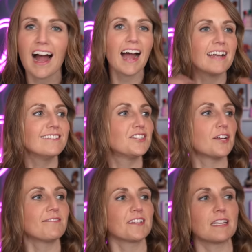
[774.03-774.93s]
I
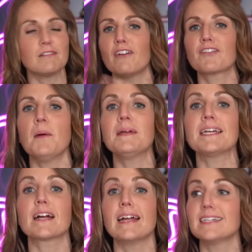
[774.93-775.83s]
genuinely love coming
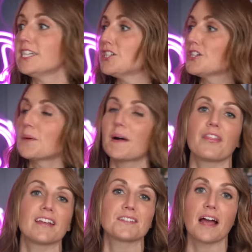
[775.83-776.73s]
here and teaching you about
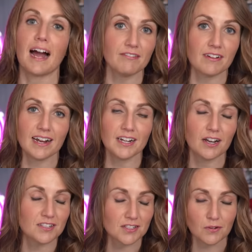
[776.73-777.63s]
things that I find
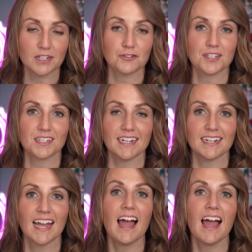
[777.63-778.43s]
so interesting.